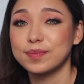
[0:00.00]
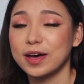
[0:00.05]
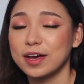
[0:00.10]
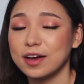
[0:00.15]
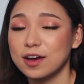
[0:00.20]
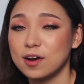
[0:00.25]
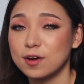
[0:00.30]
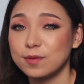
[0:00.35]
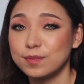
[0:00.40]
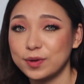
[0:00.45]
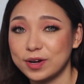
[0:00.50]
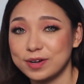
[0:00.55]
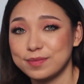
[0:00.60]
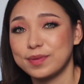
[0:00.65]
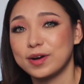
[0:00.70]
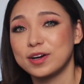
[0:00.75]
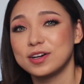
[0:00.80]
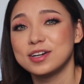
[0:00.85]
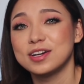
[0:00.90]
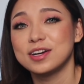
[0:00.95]
by our brand
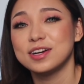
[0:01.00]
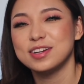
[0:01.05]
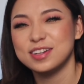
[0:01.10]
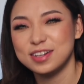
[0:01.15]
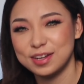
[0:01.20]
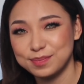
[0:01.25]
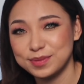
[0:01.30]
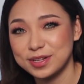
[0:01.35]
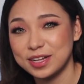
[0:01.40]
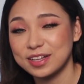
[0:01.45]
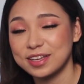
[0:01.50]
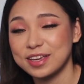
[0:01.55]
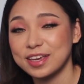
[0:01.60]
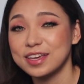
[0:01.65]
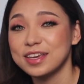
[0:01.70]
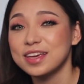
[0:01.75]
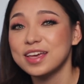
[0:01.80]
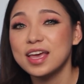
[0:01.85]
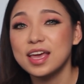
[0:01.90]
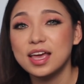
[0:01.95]
partner Neptal
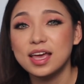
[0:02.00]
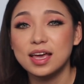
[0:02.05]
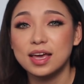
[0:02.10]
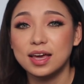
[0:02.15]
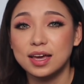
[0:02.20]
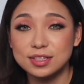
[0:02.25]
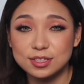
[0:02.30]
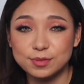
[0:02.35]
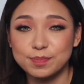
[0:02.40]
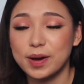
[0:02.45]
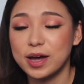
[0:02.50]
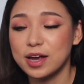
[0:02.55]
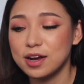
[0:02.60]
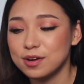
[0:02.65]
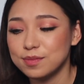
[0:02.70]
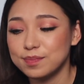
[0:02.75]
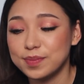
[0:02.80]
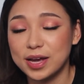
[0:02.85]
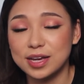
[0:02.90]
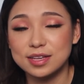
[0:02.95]
King,
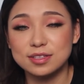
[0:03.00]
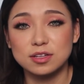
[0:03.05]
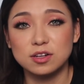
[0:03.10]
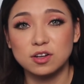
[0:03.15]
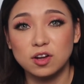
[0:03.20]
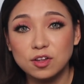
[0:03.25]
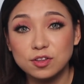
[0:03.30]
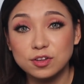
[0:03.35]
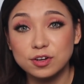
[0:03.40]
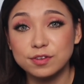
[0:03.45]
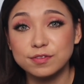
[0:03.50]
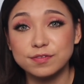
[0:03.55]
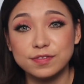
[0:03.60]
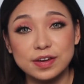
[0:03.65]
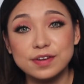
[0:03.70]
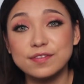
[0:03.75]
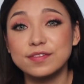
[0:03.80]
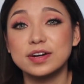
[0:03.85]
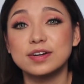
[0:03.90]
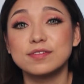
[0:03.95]
inspired by his another
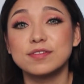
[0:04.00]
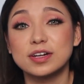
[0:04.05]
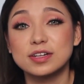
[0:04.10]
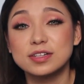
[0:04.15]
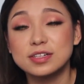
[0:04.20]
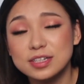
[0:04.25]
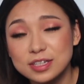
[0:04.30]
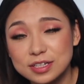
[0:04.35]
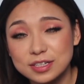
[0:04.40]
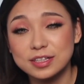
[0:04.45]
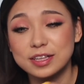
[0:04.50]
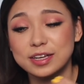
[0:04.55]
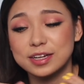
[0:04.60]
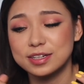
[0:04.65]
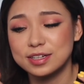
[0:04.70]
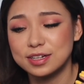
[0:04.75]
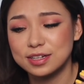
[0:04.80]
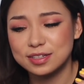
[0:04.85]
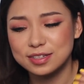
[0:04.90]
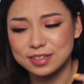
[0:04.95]
favorite
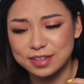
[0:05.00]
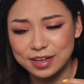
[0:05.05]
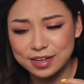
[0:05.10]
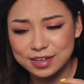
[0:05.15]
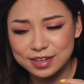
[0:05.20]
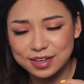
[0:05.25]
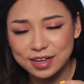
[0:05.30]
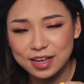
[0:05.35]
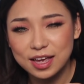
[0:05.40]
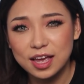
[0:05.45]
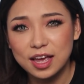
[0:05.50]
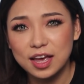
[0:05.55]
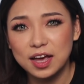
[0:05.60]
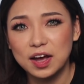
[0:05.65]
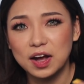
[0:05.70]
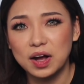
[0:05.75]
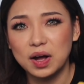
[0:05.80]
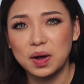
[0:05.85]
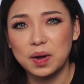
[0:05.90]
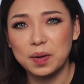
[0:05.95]
reticulate snake,
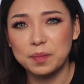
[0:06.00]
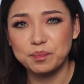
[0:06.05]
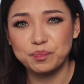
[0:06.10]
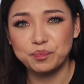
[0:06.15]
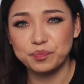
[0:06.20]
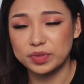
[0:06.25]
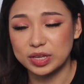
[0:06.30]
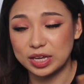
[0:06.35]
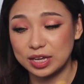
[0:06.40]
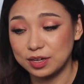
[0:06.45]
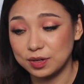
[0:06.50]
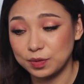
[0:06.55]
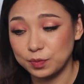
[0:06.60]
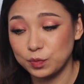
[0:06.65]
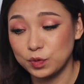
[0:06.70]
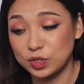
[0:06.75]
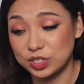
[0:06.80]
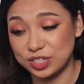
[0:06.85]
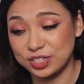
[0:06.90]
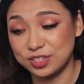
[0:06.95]

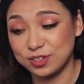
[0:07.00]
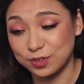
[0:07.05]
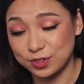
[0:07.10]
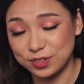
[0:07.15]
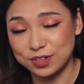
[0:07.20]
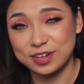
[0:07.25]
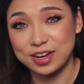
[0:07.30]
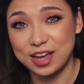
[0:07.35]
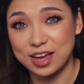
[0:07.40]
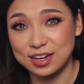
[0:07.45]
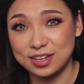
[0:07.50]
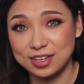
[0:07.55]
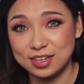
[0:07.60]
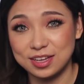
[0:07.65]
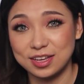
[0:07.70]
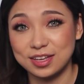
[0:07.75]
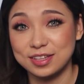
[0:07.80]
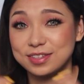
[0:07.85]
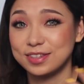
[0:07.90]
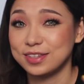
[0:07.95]
which is also Nani.
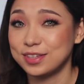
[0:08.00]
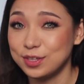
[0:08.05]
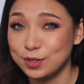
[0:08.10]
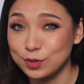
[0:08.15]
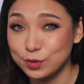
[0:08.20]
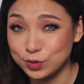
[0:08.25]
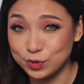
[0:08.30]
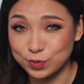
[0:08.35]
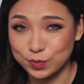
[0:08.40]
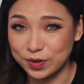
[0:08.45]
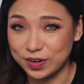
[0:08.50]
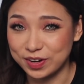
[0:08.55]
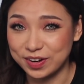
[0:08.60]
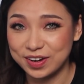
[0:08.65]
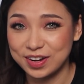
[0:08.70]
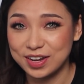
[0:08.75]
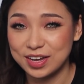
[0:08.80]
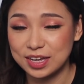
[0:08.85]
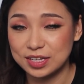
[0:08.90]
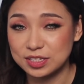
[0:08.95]
It's a huge one.
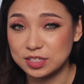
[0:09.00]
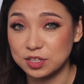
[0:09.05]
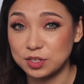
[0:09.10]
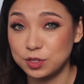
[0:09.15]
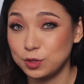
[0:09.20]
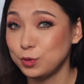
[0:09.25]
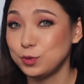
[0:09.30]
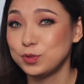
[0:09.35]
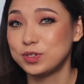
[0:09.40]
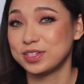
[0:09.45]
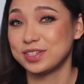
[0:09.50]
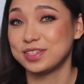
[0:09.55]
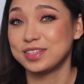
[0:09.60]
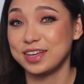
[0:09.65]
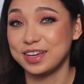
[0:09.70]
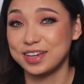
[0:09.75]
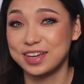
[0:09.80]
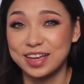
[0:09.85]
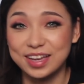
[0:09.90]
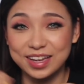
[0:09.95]
It's a huge
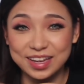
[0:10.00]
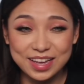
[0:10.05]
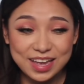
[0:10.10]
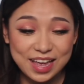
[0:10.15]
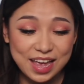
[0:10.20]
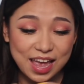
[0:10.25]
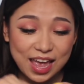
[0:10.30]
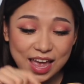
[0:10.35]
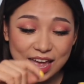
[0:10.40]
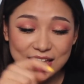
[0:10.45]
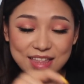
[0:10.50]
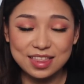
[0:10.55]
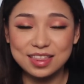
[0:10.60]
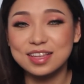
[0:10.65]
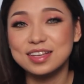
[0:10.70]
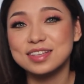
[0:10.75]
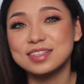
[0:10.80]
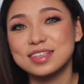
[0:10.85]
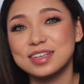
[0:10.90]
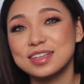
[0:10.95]
snake. And
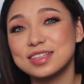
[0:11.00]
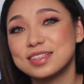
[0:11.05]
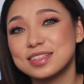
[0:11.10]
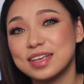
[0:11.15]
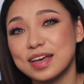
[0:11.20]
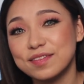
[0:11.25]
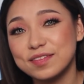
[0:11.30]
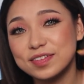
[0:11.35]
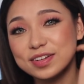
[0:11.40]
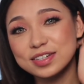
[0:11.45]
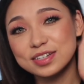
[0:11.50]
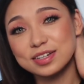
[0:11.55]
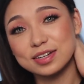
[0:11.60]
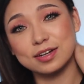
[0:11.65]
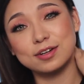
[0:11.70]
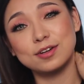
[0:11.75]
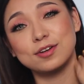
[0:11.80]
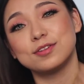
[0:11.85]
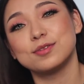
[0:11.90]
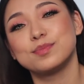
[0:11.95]
this is Savage,
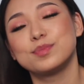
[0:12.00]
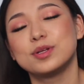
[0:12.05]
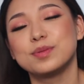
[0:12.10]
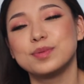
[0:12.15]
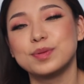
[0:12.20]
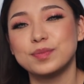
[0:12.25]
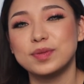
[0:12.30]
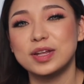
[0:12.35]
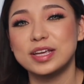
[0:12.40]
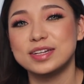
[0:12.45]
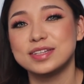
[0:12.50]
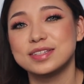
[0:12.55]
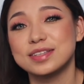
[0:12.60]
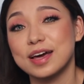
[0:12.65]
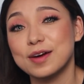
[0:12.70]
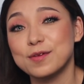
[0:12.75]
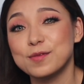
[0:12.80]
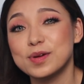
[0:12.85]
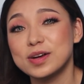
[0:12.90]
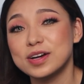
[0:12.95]
another premium ladies
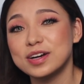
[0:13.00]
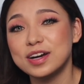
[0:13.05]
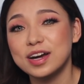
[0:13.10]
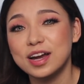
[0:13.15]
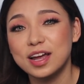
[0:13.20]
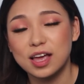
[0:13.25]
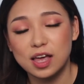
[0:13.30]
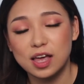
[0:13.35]
eyewear.